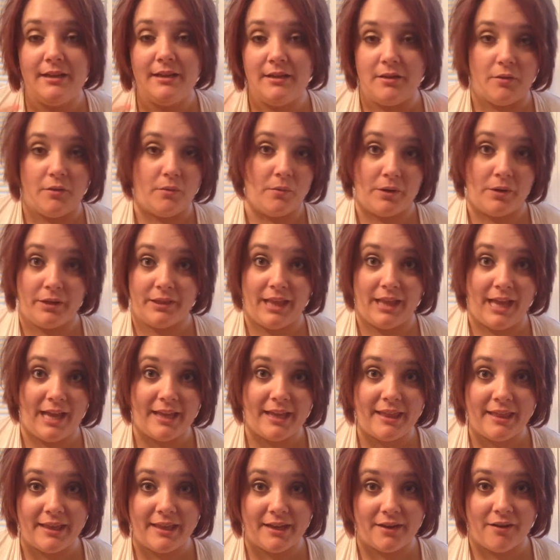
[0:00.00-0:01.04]
or lack
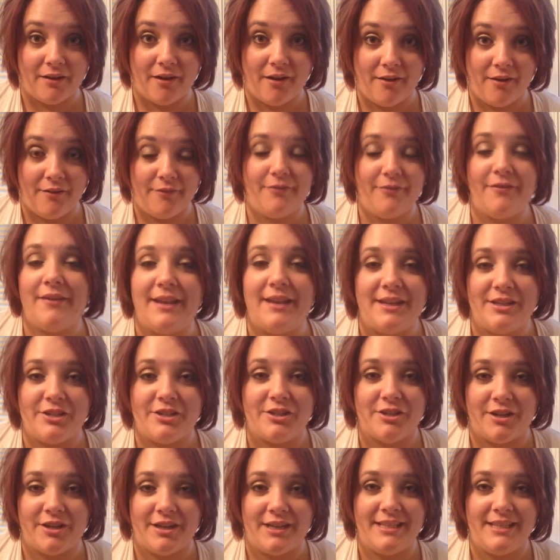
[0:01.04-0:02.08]
thereof
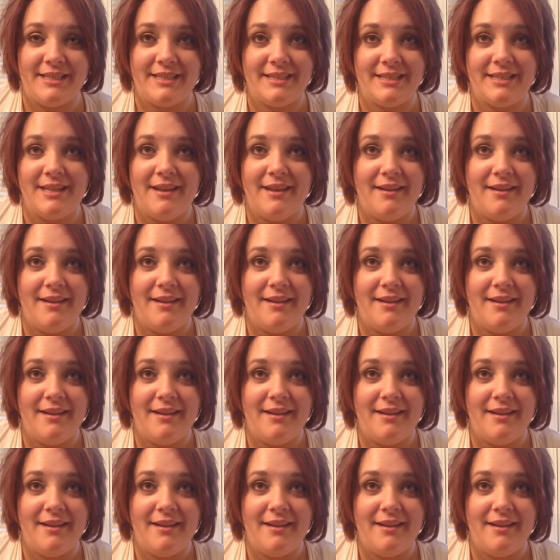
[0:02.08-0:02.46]
insurance.